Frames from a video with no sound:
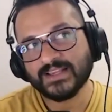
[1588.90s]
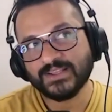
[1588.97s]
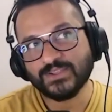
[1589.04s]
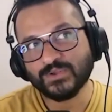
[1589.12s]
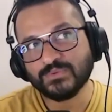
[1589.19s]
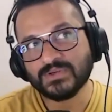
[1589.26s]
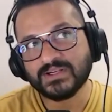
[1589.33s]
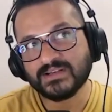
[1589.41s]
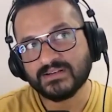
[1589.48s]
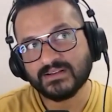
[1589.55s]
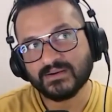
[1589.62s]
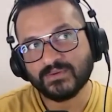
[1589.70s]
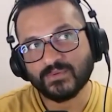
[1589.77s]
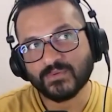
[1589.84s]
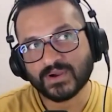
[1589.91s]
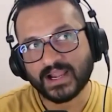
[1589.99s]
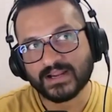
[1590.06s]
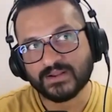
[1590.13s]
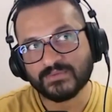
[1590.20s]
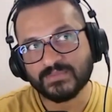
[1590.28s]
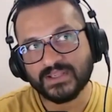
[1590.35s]
you will
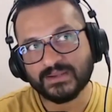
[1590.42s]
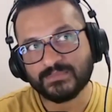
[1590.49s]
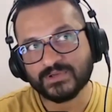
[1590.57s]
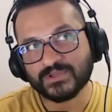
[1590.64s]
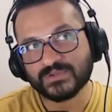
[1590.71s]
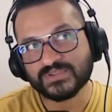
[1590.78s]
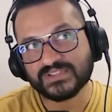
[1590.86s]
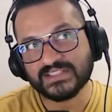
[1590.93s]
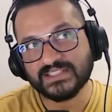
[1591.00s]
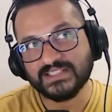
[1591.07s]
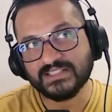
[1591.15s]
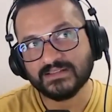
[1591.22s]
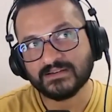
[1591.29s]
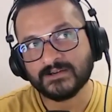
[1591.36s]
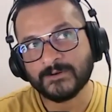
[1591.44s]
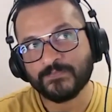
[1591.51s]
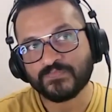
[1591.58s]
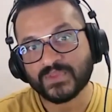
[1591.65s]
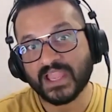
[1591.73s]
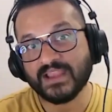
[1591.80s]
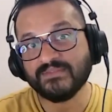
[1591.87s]
kind of be able to see the
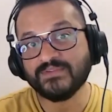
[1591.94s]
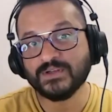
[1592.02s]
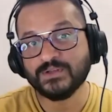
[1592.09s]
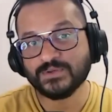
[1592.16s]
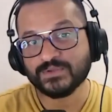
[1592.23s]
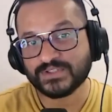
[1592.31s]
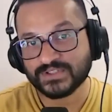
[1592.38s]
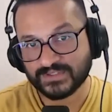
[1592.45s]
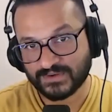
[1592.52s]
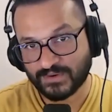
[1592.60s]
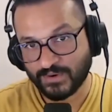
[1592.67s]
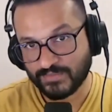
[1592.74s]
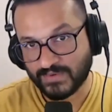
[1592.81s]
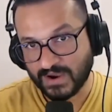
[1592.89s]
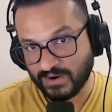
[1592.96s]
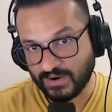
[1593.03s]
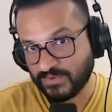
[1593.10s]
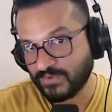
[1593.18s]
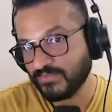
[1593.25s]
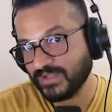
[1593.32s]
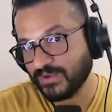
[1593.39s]
evolution of
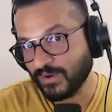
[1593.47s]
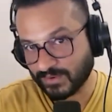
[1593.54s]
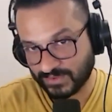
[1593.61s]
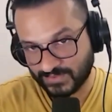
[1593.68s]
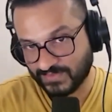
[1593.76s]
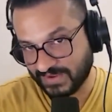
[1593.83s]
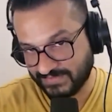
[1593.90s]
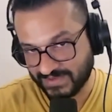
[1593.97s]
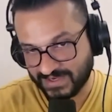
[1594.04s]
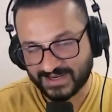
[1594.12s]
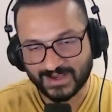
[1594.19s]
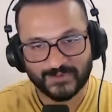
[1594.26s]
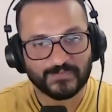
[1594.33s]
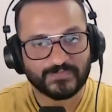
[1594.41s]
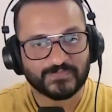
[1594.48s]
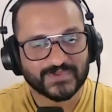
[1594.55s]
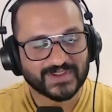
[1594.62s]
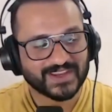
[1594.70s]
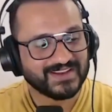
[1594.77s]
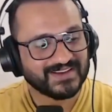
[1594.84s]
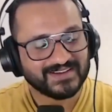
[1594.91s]
how we got to where we are now.
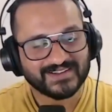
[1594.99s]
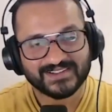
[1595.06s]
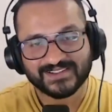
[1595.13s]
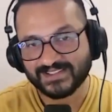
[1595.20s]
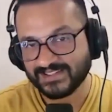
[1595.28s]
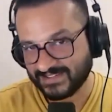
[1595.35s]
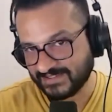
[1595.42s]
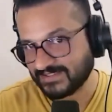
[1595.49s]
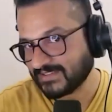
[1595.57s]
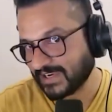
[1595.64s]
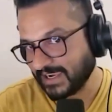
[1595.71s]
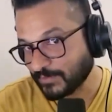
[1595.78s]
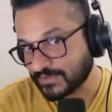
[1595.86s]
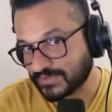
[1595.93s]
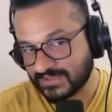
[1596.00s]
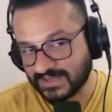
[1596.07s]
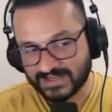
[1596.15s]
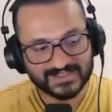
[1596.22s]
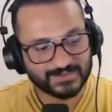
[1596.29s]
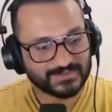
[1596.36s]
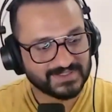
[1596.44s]
Okay. I've also
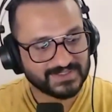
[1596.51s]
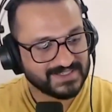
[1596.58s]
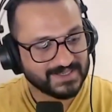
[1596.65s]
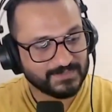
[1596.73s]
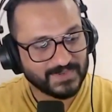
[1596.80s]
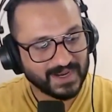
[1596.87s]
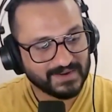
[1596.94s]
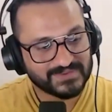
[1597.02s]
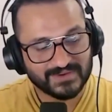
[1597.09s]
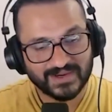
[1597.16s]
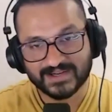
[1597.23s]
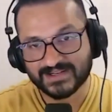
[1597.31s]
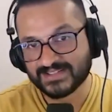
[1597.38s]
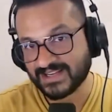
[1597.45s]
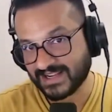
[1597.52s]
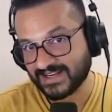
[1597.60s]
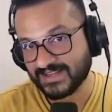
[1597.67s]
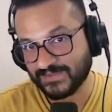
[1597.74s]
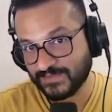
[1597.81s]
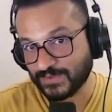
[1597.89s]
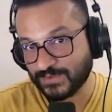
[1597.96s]
done some of these deep dives, so I understand.
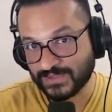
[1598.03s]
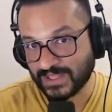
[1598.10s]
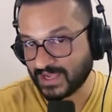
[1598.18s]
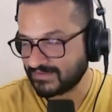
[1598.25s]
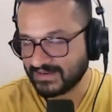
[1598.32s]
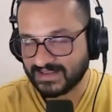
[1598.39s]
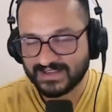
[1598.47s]
If you do that,